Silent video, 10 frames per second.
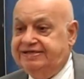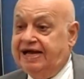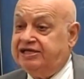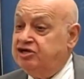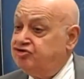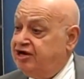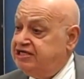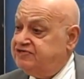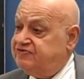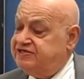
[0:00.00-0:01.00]
that
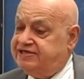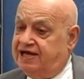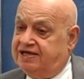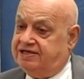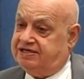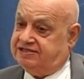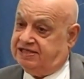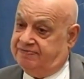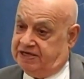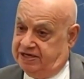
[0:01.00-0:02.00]
transversality is
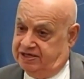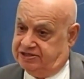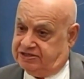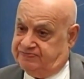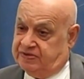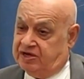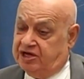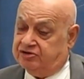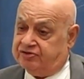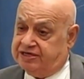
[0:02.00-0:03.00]
something else.
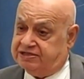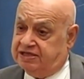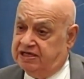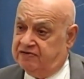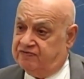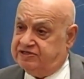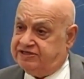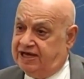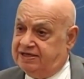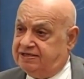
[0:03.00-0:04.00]

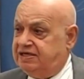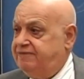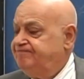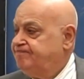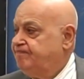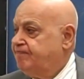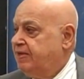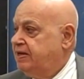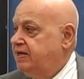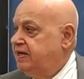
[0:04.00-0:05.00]
Transversality
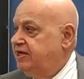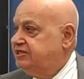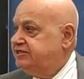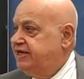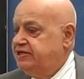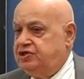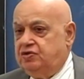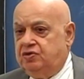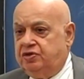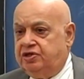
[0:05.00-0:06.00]
is that
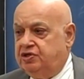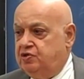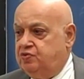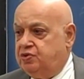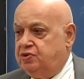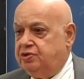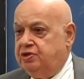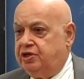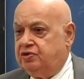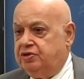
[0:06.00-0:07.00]
you look at the world
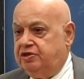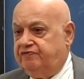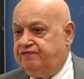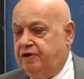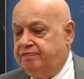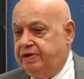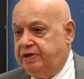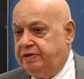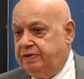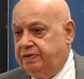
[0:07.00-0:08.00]
not only from a,
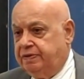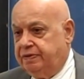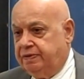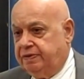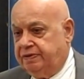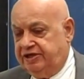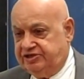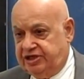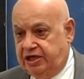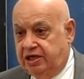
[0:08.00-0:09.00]

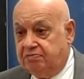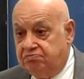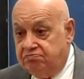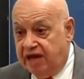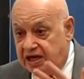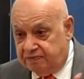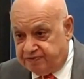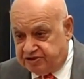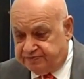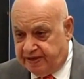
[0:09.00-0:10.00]
let's say, male
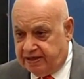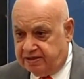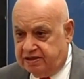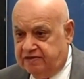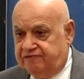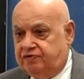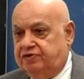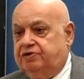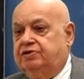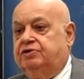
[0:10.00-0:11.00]
perspective
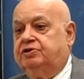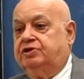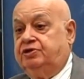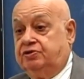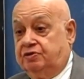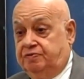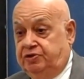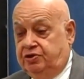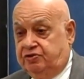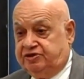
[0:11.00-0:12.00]
or
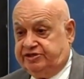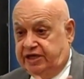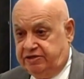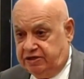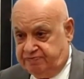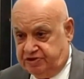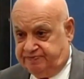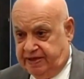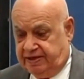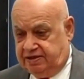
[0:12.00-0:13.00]
Eurocentric
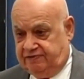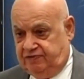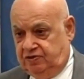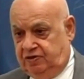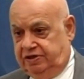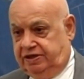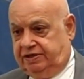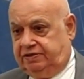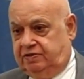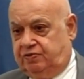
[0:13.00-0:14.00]
perspective, you look at
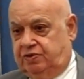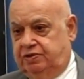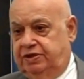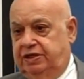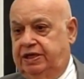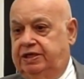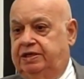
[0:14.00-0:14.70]
the world in